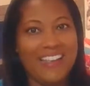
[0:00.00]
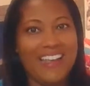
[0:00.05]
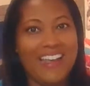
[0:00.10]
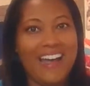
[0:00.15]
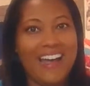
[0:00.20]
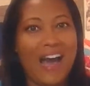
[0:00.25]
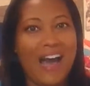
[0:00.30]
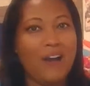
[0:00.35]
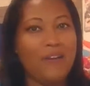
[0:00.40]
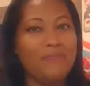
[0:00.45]

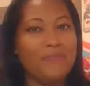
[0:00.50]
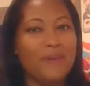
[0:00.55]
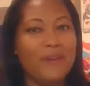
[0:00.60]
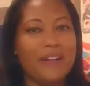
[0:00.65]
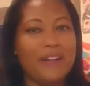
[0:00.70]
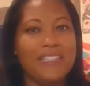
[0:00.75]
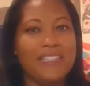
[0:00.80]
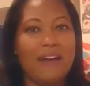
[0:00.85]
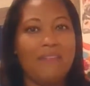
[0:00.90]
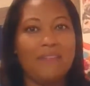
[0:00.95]
I hope you
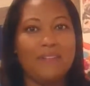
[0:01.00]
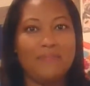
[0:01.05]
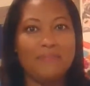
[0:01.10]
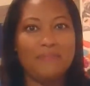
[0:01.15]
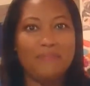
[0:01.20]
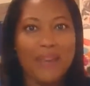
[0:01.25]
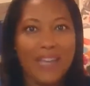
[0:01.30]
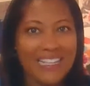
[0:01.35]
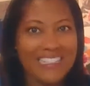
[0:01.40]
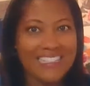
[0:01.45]
guys have an
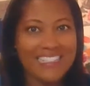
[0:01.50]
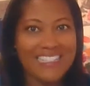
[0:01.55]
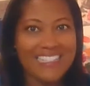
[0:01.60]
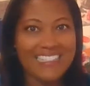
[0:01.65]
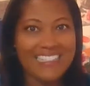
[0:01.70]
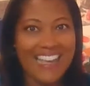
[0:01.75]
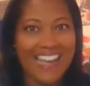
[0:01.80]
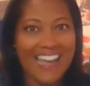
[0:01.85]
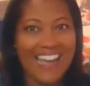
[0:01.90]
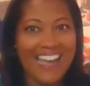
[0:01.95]
amazing
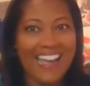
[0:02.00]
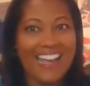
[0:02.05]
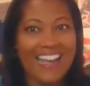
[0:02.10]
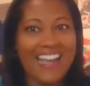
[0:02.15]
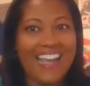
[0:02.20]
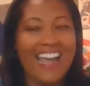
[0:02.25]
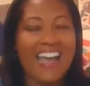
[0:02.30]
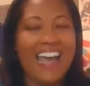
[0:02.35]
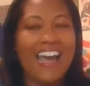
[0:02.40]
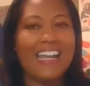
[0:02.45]
day,
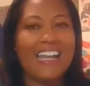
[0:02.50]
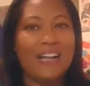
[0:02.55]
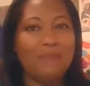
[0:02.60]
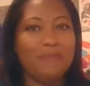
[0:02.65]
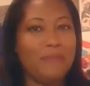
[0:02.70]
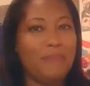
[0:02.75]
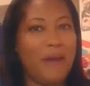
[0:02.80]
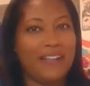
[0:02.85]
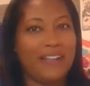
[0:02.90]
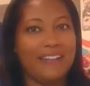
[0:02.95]
and I'll be
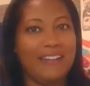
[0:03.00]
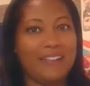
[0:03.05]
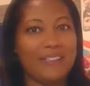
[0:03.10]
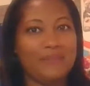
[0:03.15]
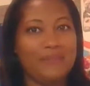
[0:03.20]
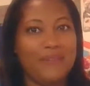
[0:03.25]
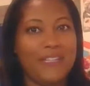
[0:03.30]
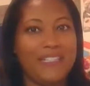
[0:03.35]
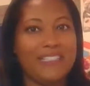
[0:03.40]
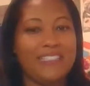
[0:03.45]
back next
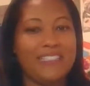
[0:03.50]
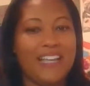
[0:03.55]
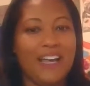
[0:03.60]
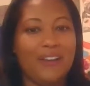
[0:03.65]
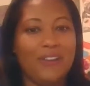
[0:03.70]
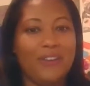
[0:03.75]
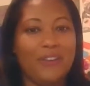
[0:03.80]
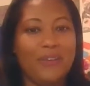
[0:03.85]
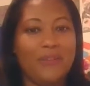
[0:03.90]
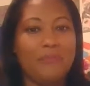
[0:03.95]
week to
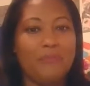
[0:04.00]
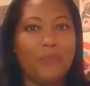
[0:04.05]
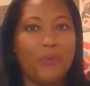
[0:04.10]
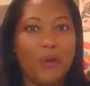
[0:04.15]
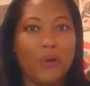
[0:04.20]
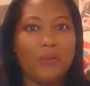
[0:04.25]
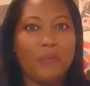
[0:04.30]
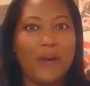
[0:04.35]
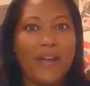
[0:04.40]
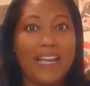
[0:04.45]
tell you
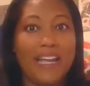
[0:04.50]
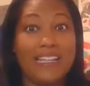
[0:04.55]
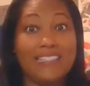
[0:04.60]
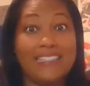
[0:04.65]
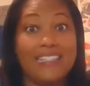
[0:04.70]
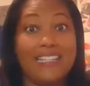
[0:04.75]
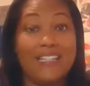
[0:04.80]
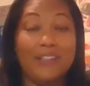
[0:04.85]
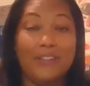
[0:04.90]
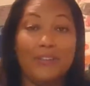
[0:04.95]
more ways
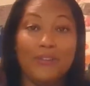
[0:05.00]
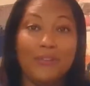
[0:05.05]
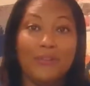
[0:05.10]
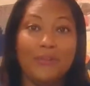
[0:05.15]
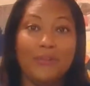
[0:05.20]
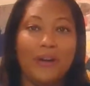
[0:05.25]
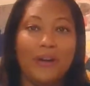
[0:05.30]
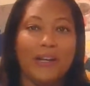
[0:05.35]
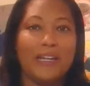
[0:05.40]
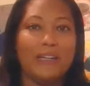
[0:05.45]
that
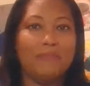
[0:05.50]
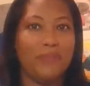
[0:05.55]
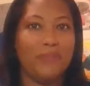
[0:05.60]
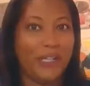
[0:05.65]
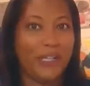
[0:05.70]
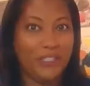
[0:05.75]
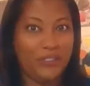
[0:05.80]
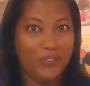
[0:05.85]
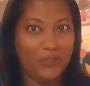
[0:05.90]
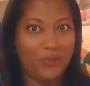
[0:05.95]
you can
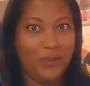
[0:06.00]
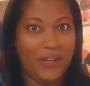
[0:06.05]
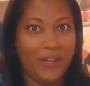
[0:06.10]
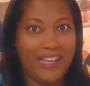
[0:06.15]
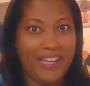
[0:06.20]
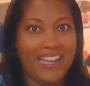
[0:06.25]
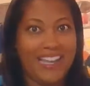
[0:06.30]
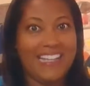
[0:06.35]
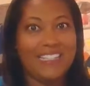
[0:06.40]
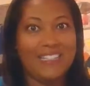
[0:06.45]
bring joy
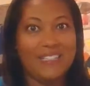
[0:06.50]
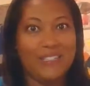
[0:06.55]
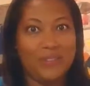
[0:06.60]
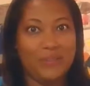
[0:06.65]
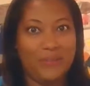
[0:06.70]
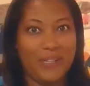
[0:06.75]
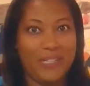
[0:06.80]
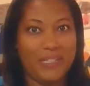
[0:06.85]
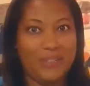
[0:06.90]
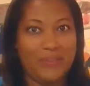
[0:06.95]
into
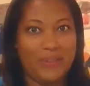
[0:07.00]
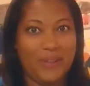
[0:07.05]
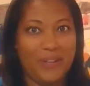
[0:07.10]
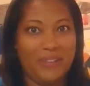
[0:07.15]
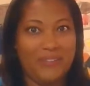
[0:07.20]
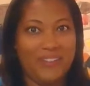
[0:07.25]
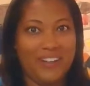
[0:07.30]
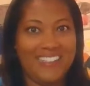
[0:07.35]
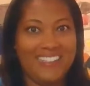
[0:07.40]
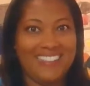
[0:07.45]

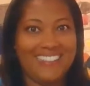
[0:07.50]
2021.